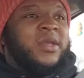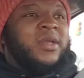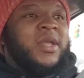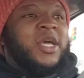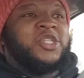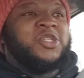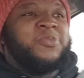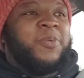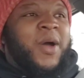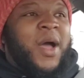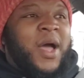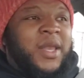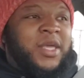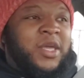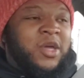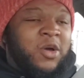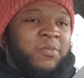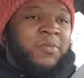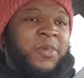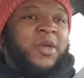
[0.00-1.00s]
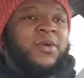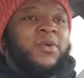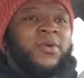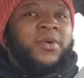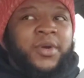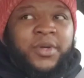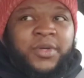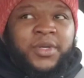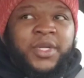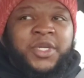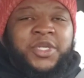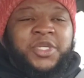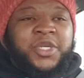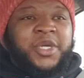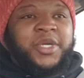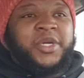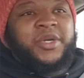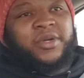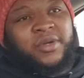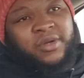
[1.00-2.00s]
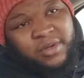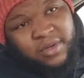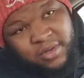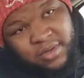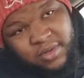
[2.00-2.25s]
that's probably going to be ordered this year.